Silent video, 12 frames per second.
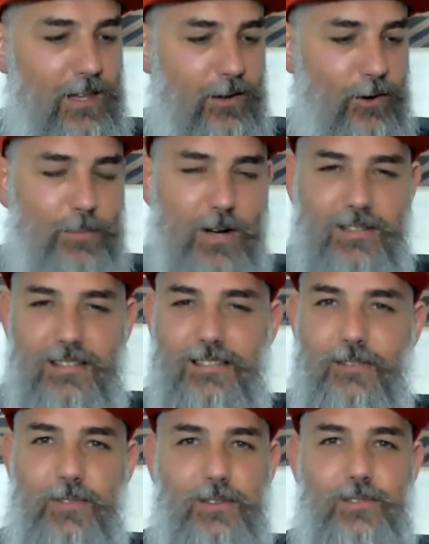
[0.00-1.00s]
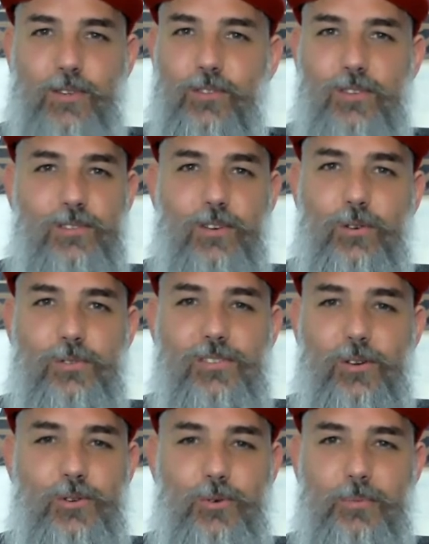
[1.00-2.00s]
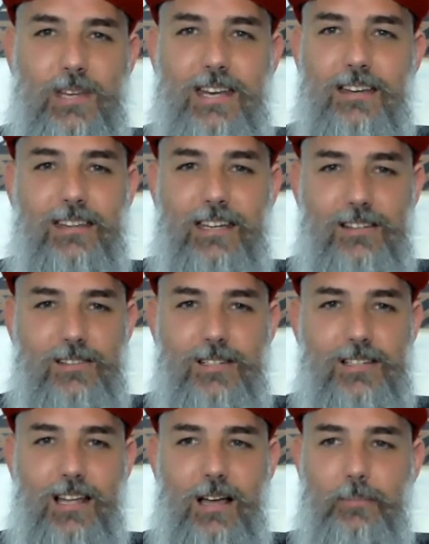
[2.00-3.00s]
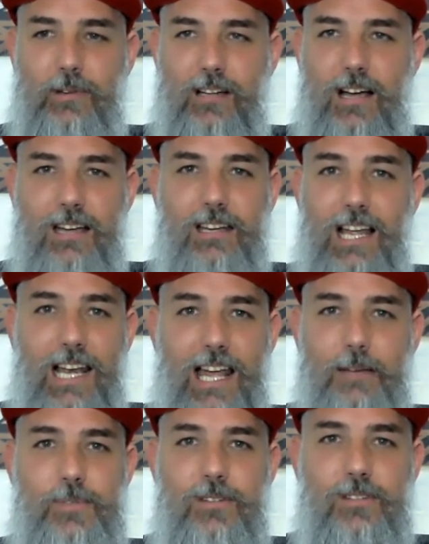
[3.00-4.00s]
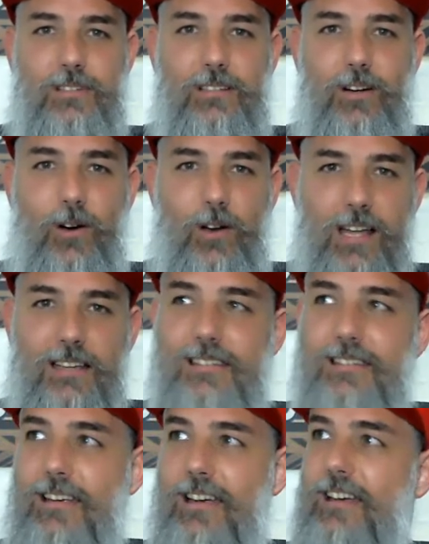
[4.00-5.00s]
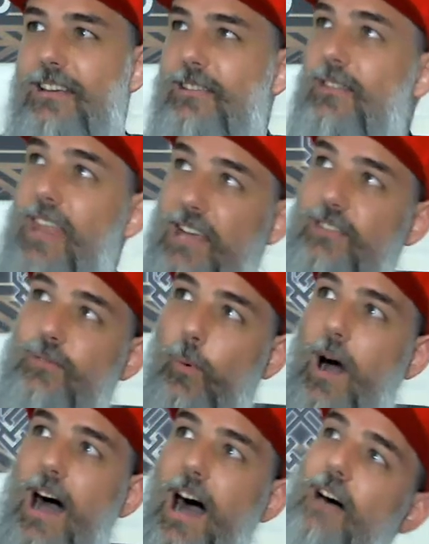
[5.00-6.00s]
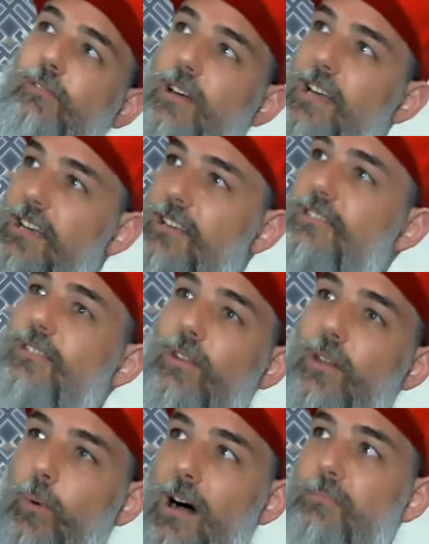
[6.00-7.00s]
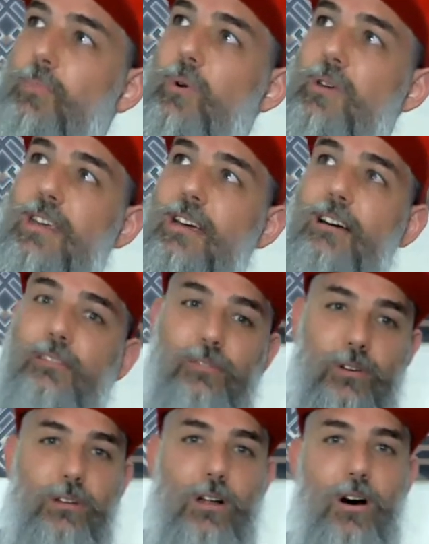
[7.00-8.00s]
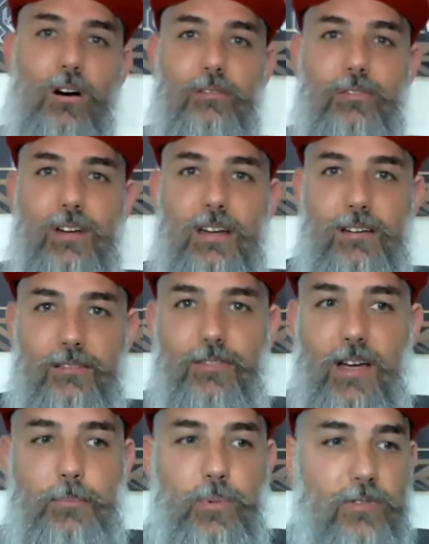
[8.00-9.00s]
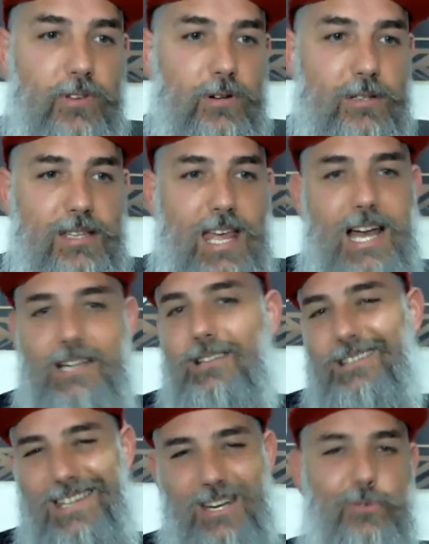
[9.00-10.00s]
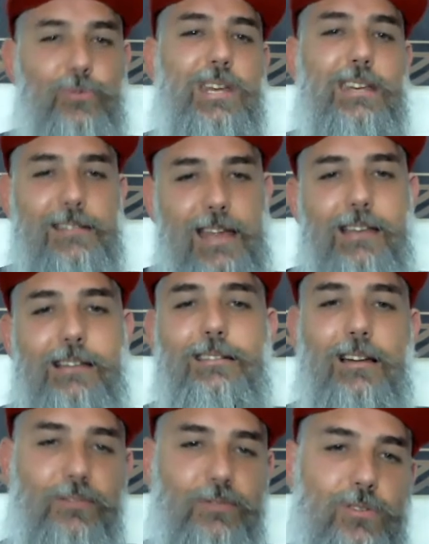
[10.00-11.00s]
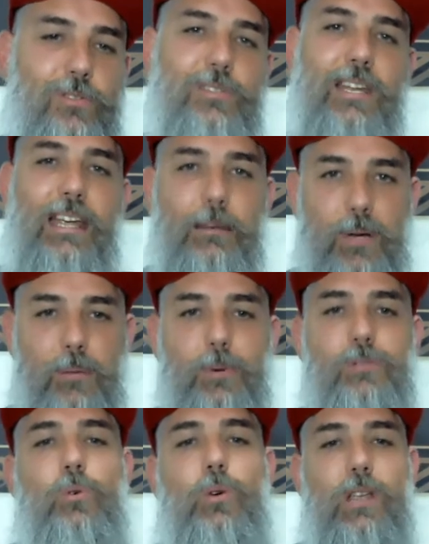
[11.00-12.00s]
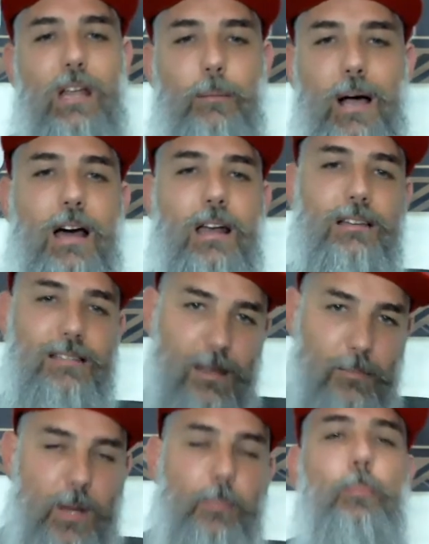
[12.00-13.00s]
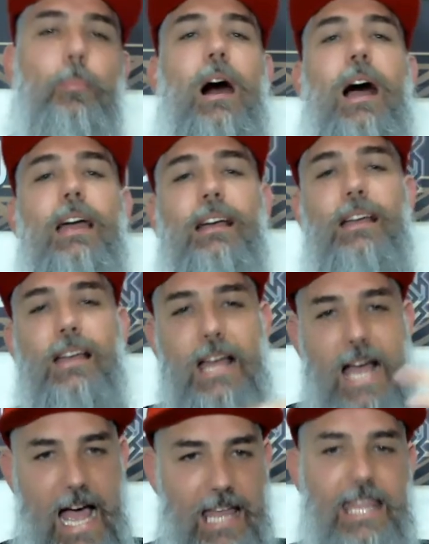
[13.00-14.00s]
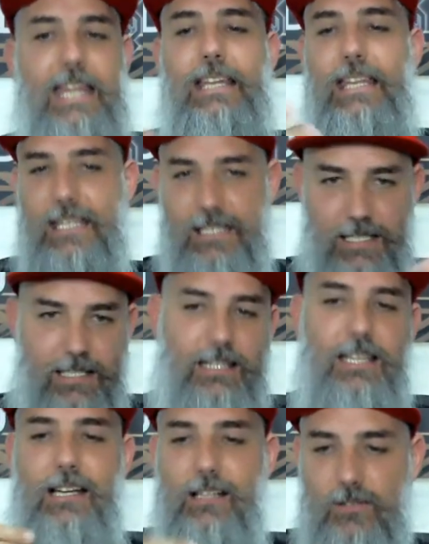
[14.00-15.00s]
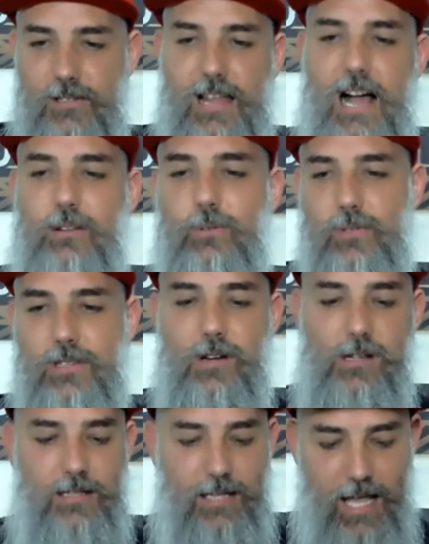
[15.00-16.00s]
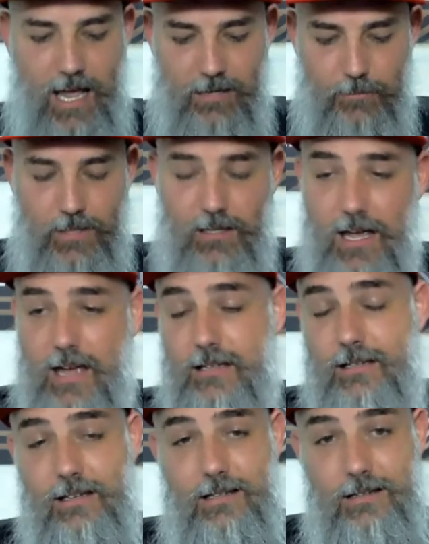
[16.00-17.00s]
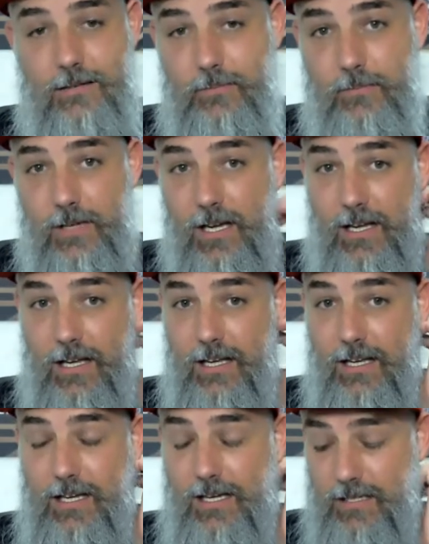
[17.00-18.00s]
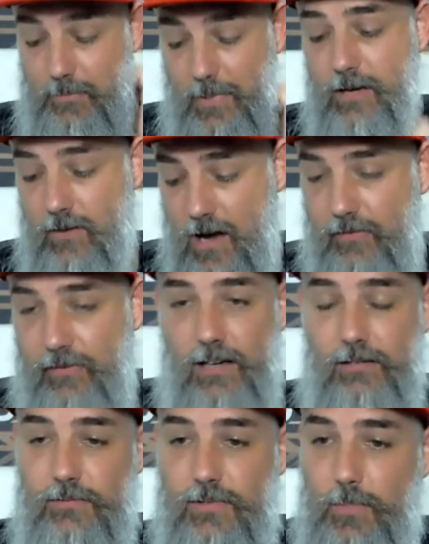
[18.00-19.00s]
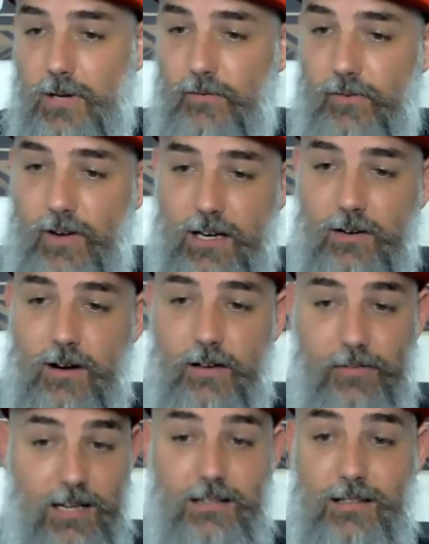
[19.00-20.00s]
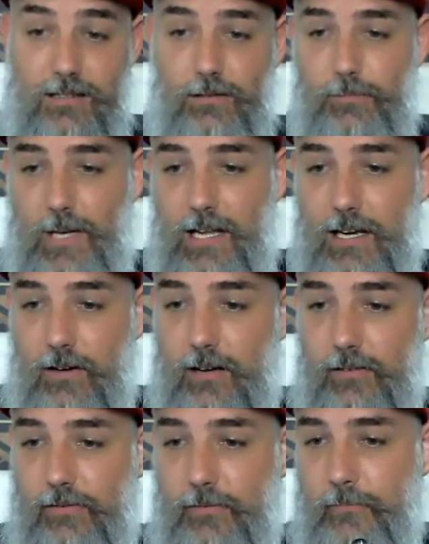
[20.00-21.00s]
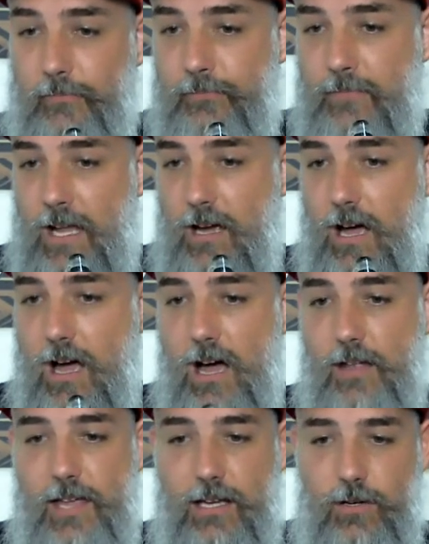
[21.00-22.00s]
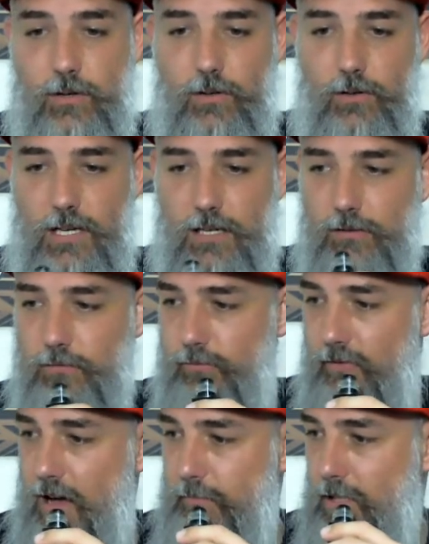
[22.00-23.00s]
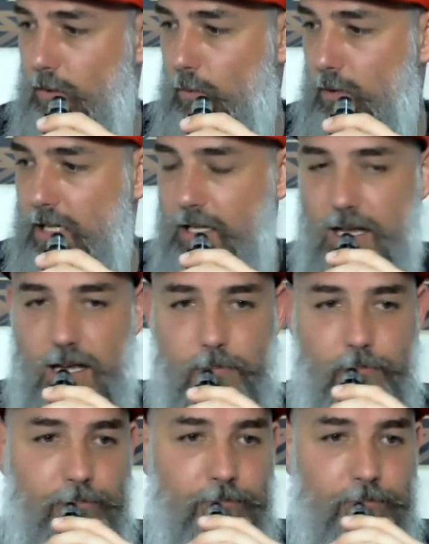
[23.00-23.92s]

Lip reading: almost as if this whole social media thing has just kind of collapsed on us. That's why I've got a list on the whiteboard here full of vape reviewers that I just need to resend stuff to get people talking about it, to get people buying. And then the little cycle starts again. But yeah, it's been rough. Eh? It's been fucking rough, and it's still bloody rough. Thank you, Neil. 5-minute warning there.